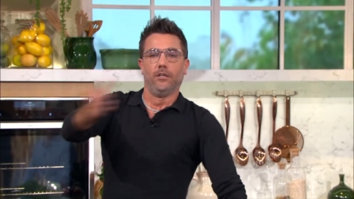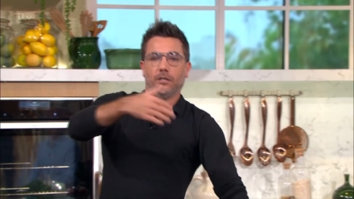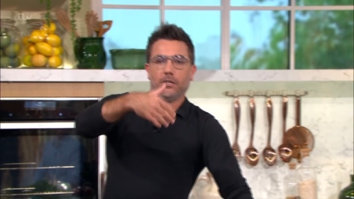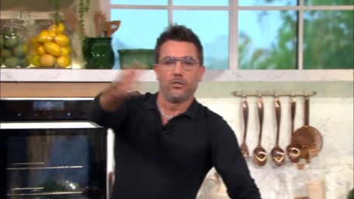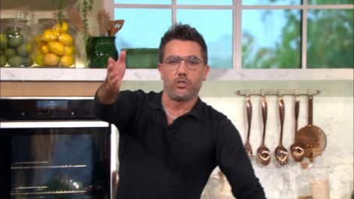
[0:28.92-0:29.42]

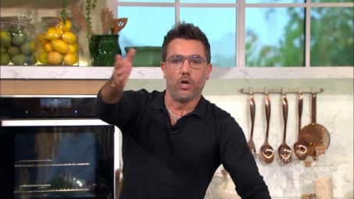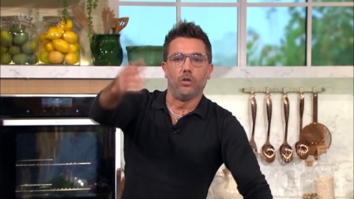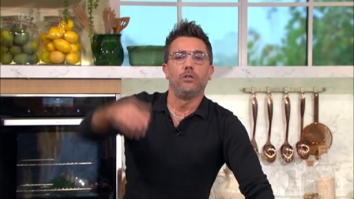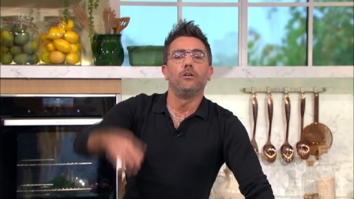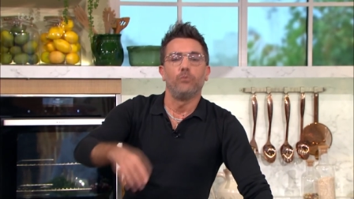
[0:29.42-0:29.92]
fair enough.
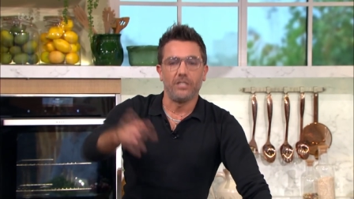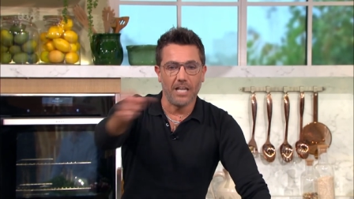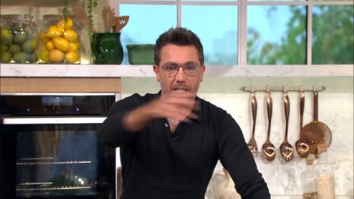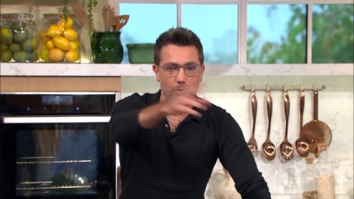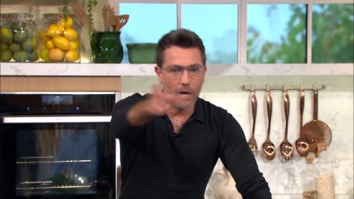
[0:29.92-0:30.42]
So, We've
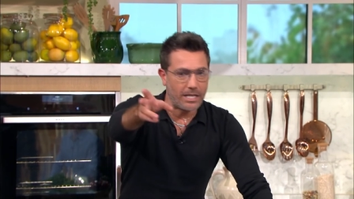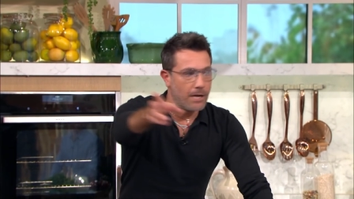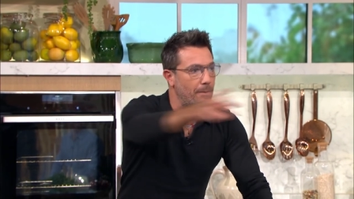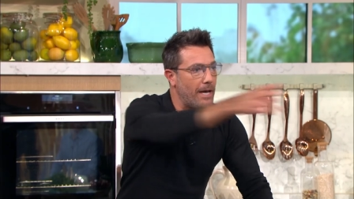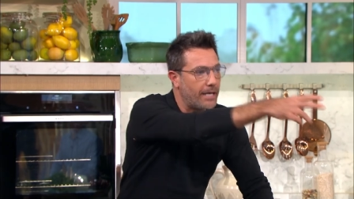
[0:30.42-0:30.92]
done the
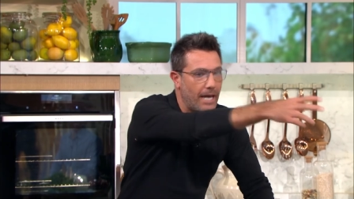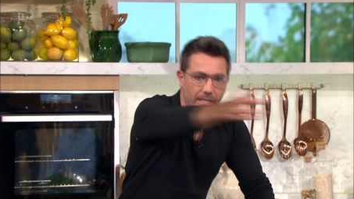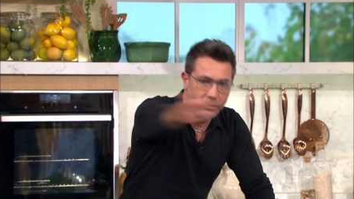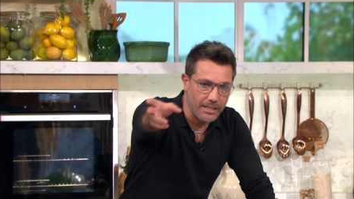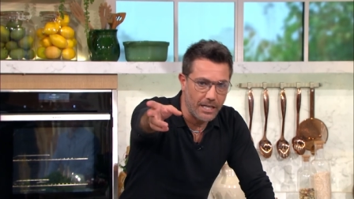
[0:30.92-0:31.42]
welcome back.
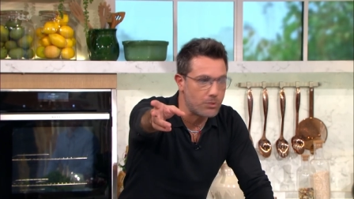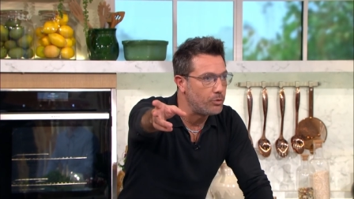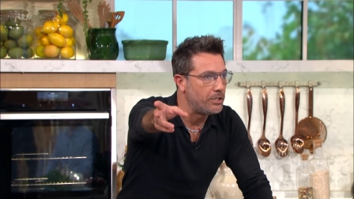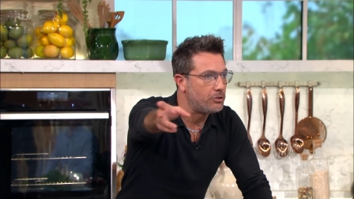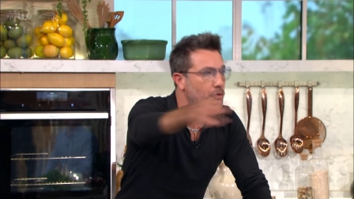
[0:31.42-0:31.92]
Anything else
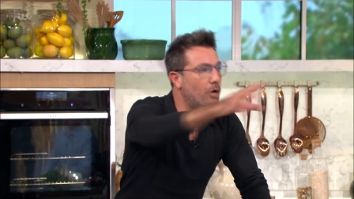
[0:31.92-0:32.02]
we need to do?